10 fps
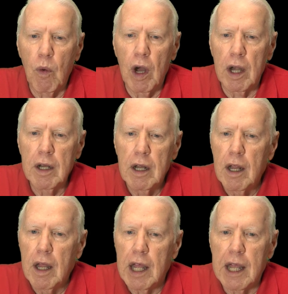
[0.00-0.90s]
one.
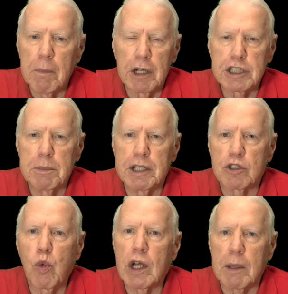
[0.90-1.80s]
It must have been
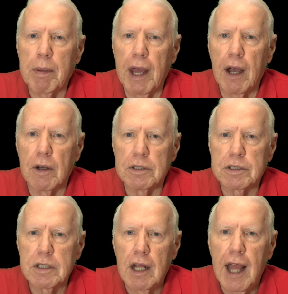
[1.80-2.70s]
20
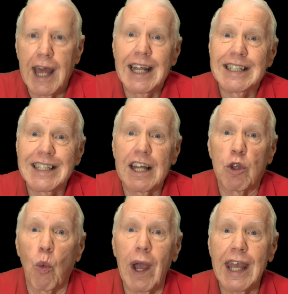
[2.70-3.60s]
pounds. And he said
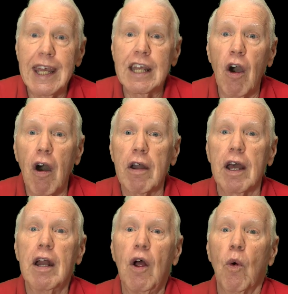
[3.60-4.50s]
the way he caught
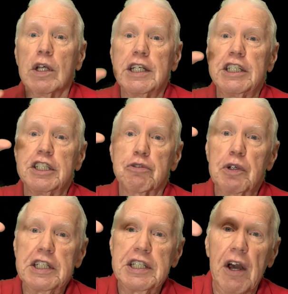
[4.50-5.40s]
it was he just
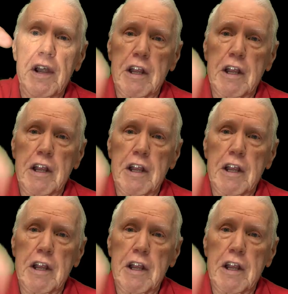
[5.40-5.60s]
reached down and